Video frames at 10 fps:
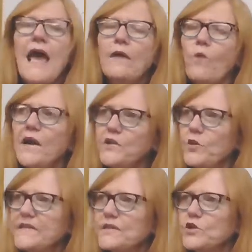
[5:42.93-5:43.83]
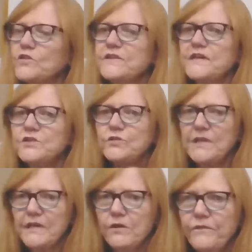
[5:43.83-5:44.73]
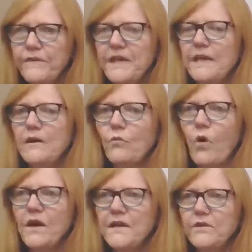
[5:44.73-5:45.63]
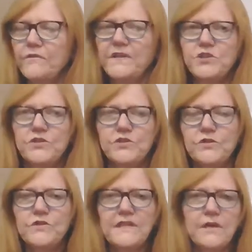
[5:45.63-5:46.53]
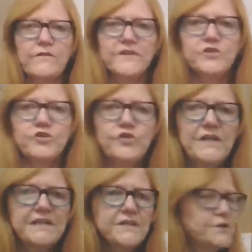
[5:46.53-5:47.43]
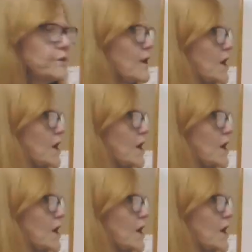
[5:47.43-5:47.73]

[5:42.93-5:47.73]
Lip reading: and what you as a nurse can do to intervene, and what nursing interventions you need to do.